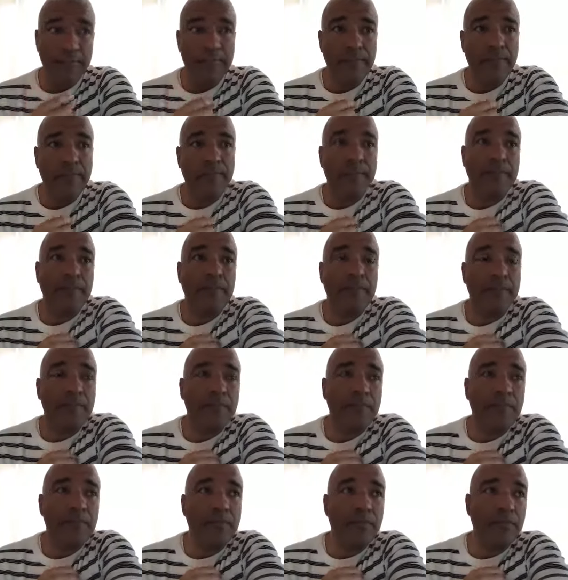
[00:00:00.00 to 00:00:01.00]

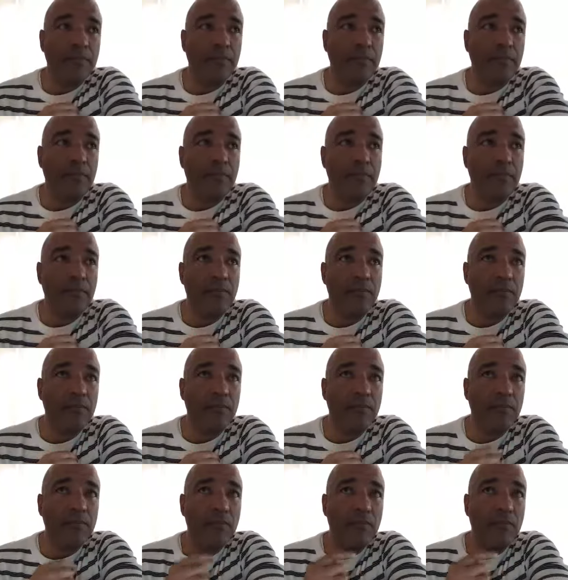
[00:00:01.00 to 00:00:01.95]
Nobody speaks.